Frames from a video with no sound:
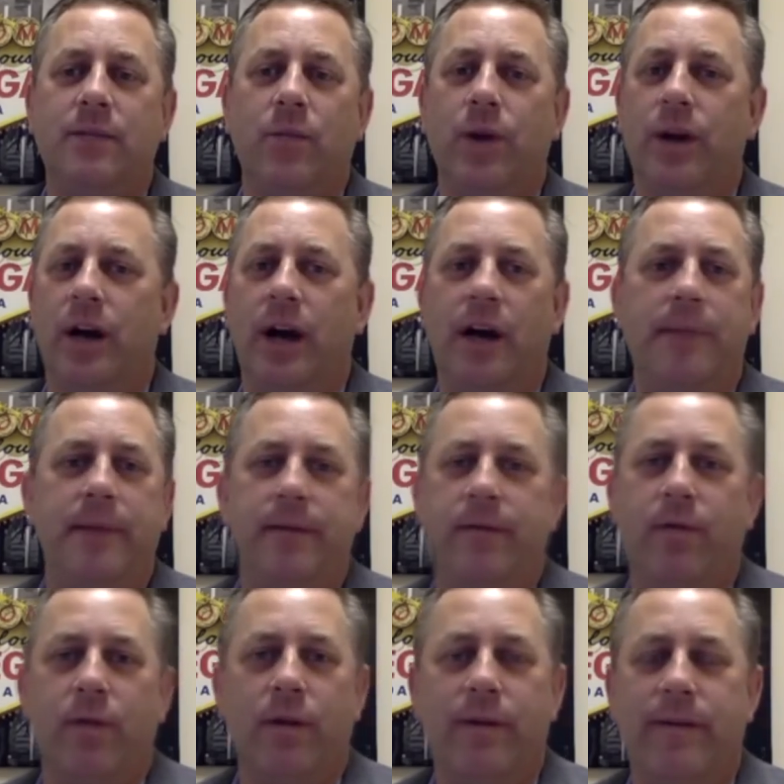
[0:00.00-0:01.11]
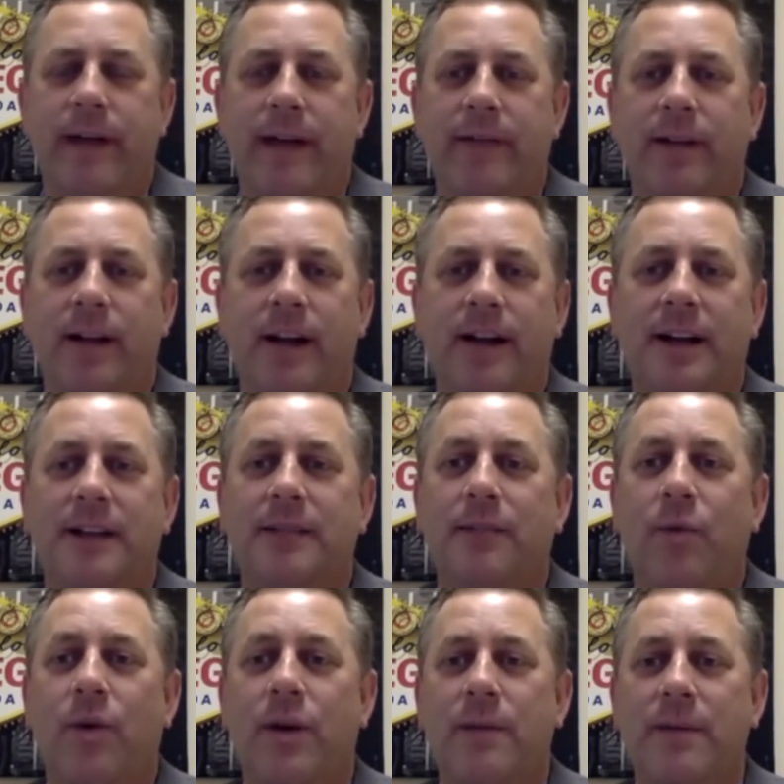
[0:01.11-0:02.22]
we're up at 4 or 5 o'clock in the
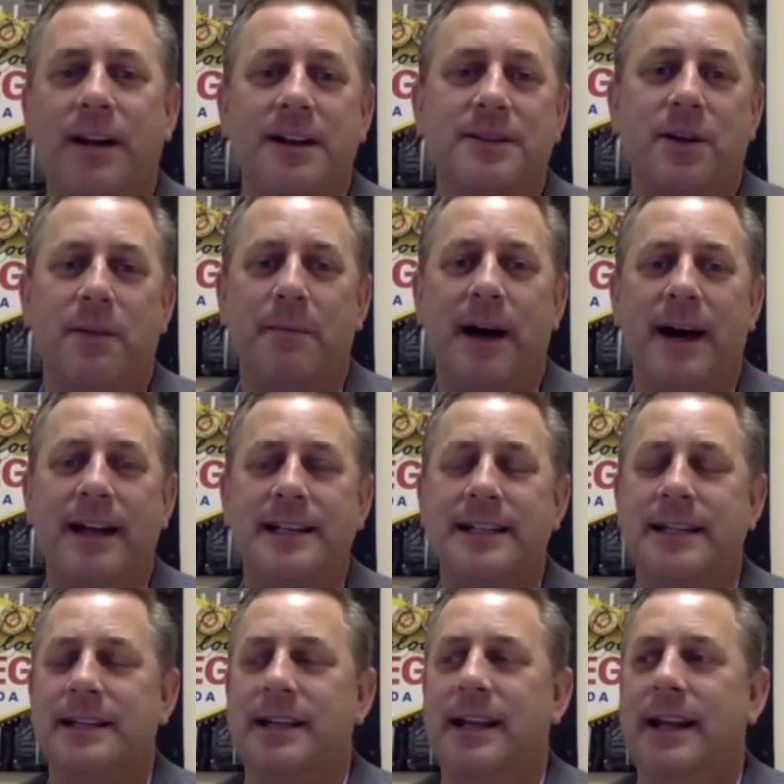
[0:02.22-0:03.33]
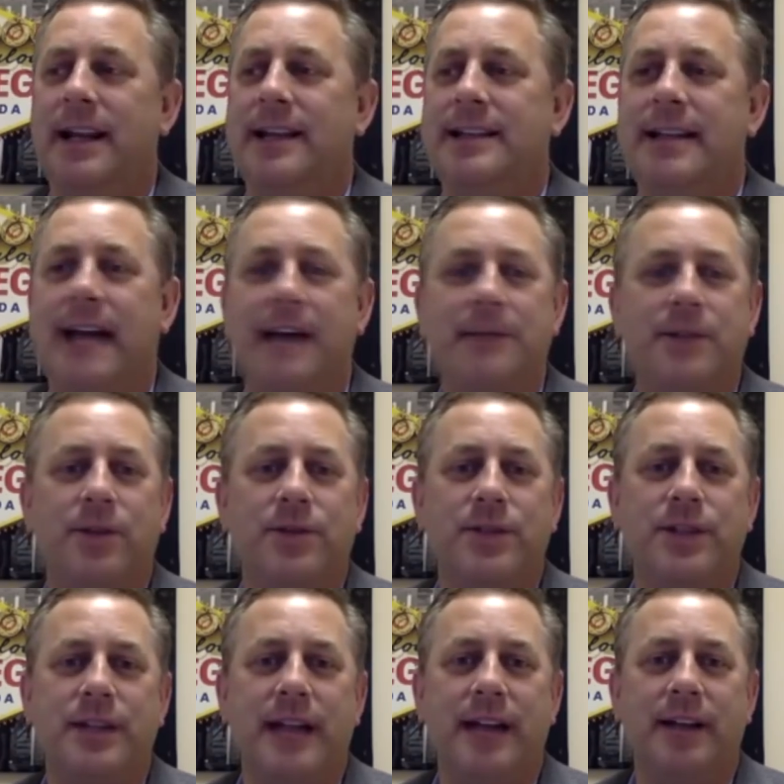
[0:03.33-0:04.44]
morning because our bodies and time zones
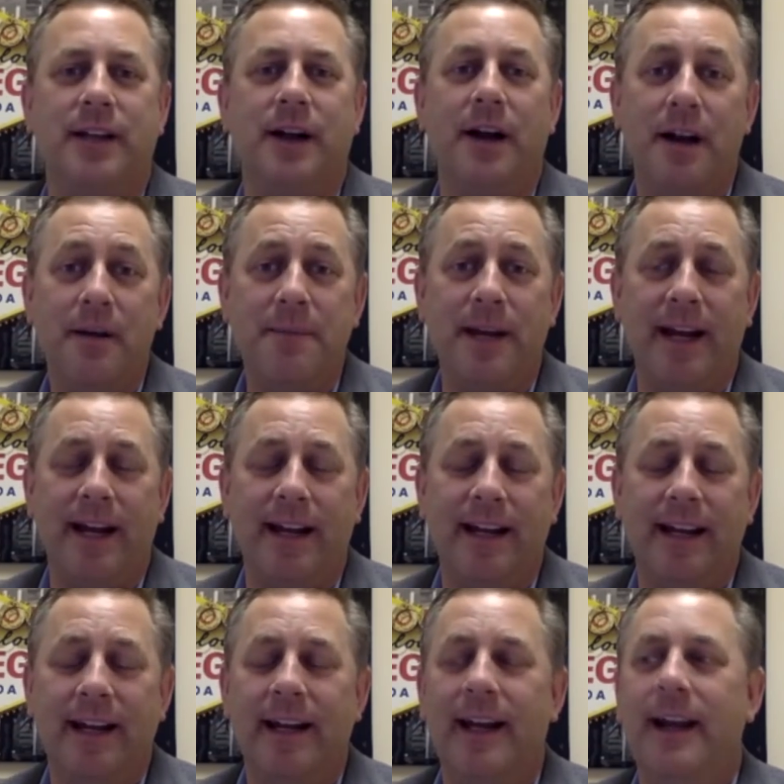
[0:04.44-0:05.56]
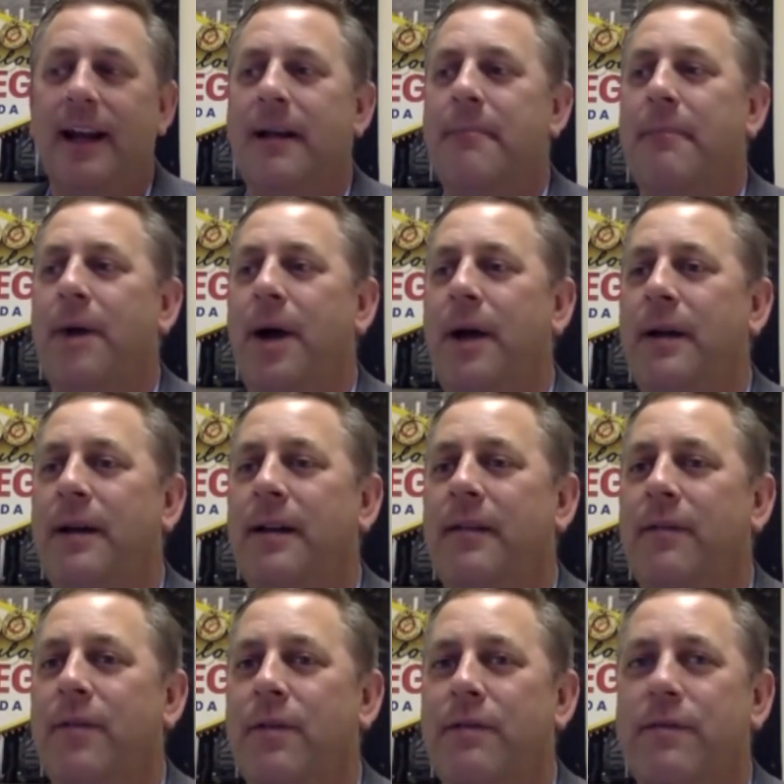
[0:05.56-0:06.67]
just hadn't caught up yet. But
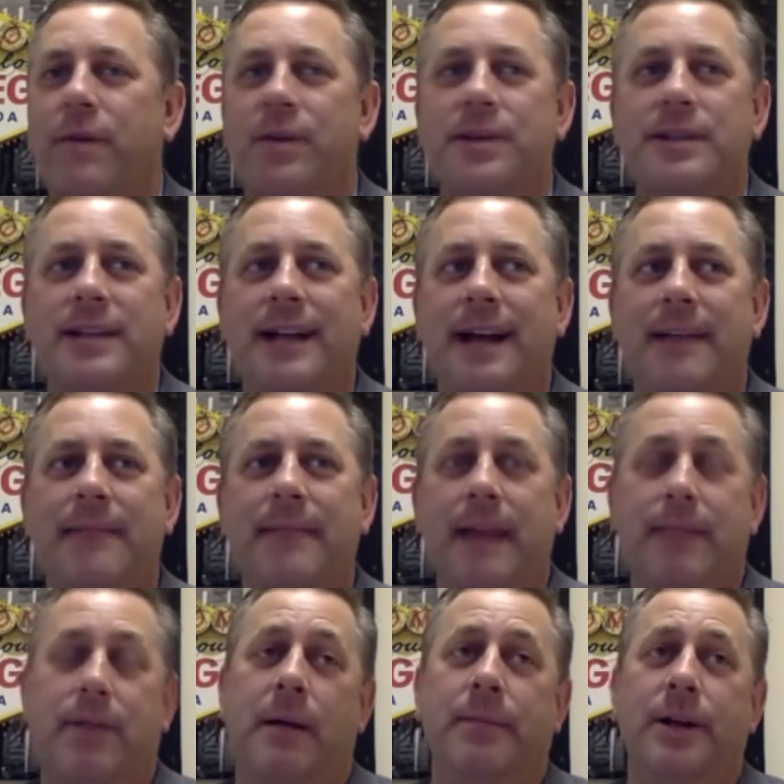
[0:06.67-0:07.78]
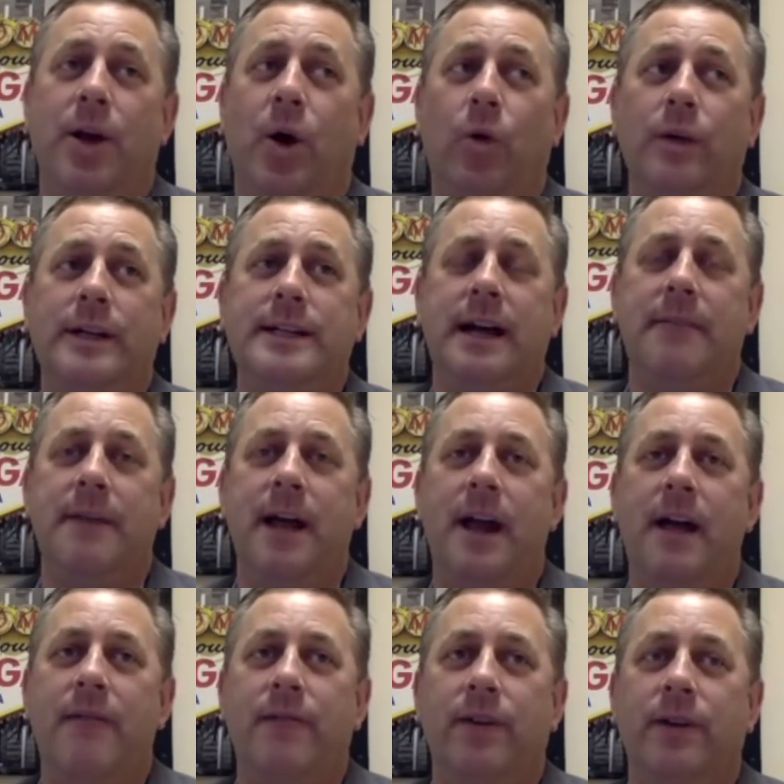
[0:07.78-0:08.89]
for the first time, and probably only time
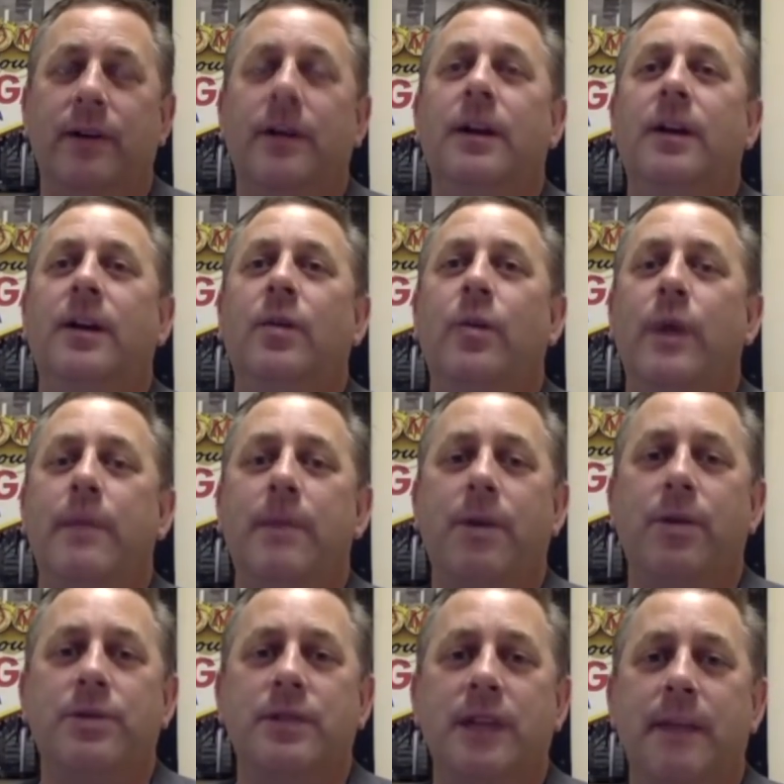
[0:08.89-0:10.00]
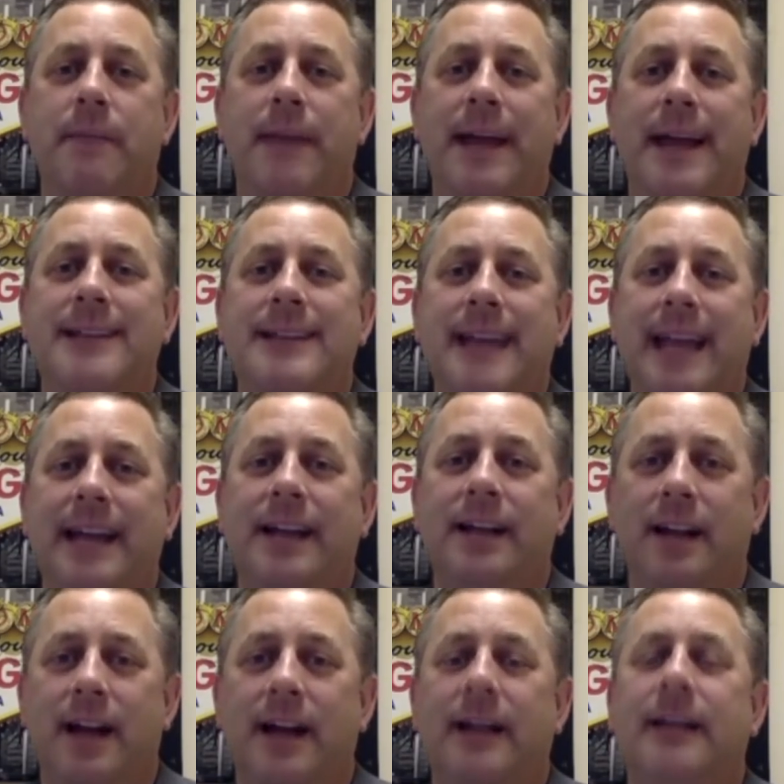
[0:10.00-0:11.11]
ever, we both slept past 8
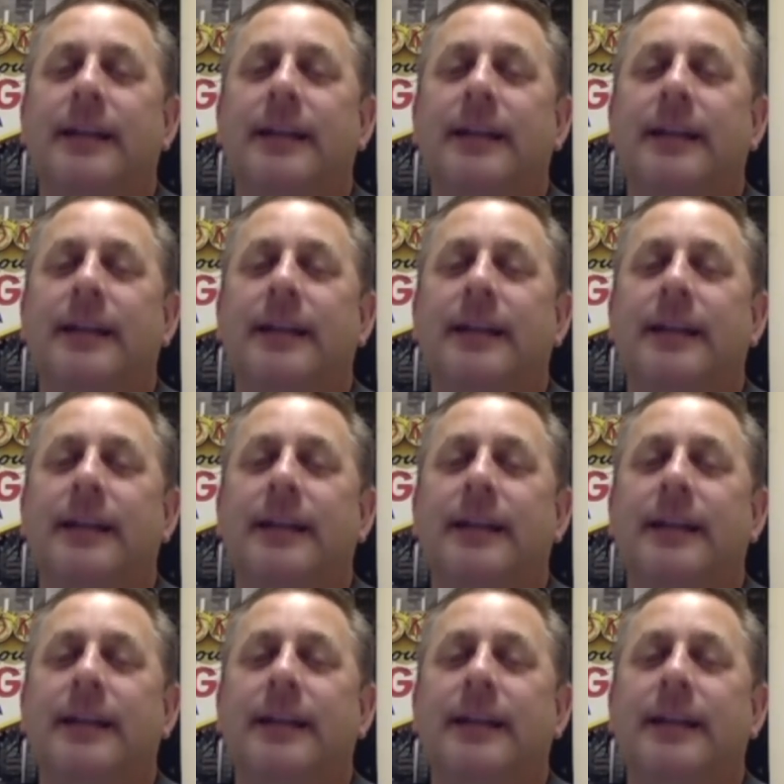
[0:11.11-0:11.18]
o'clock